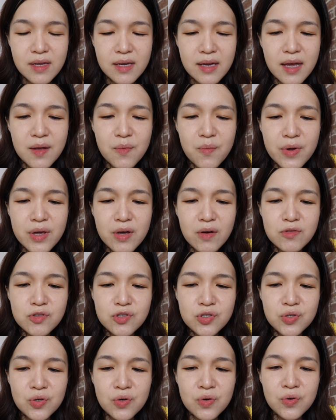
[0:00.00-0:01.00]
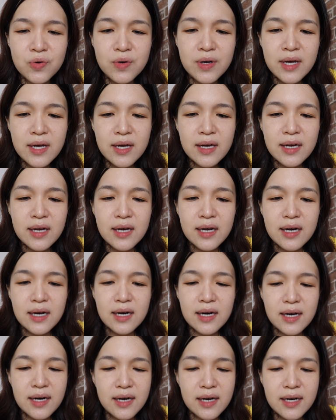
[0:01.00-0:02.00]
and we also
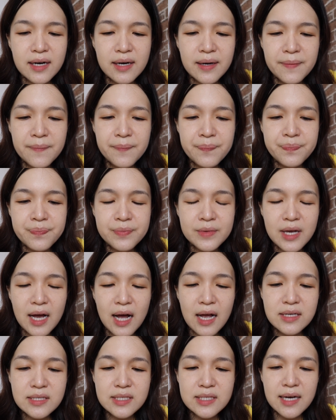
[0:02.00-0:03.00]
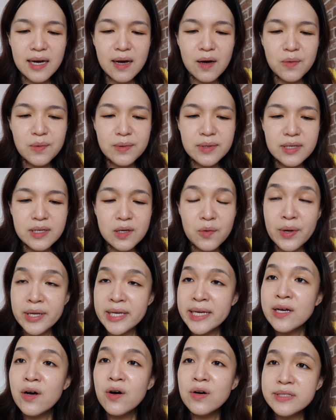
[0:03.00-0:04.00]
asked our
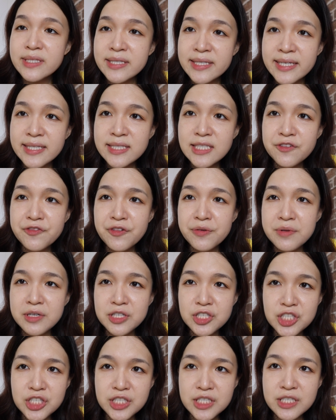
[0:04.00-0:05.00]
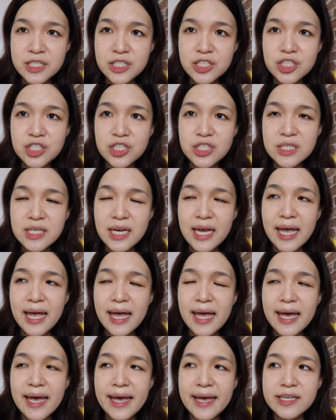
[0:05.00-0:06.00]
wedding coordinator from the church,
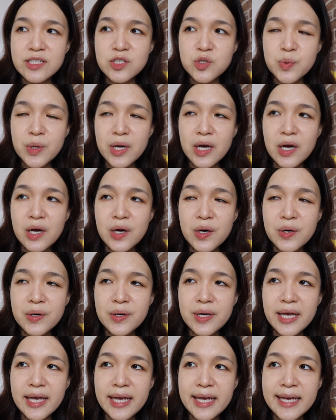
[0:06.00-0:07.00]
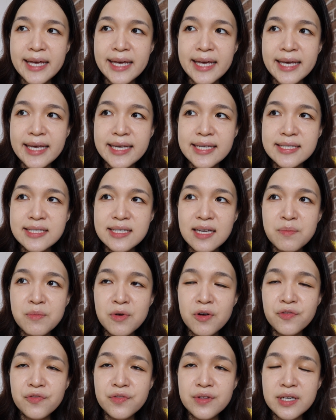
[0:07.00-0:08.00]
as well as some
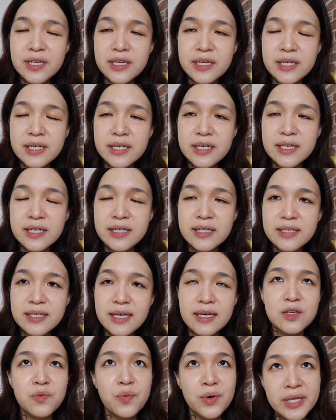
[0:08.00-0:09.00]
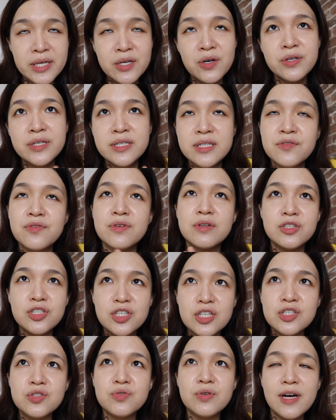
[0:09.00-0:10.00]
of the wedding coordinator from the
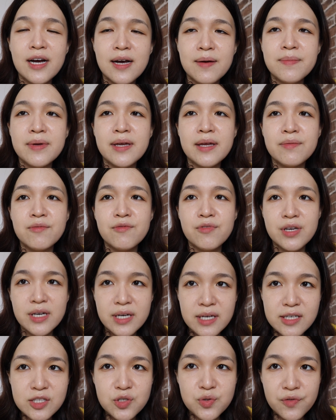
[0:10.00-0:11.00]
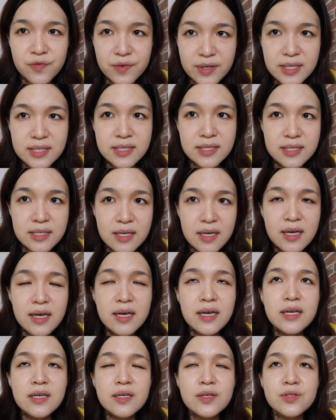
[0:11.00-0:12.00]
church to come and rehearse with us.
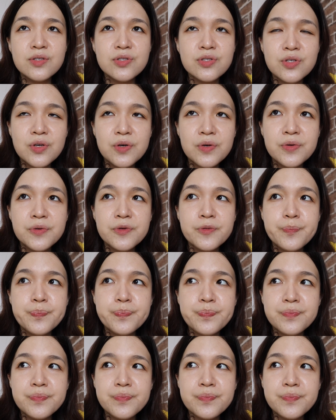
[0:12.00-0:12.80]
So